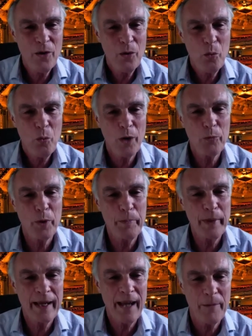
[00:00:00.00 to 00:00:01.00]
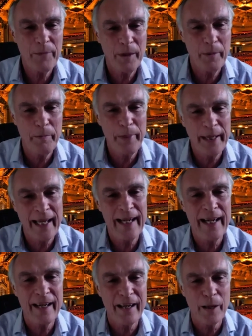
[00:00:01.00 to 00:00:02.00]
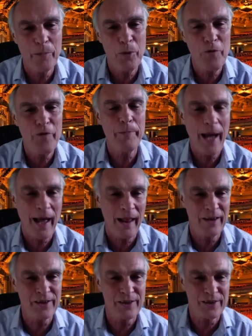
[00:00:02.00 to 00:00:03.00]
what would become the beginning of the movie palaces.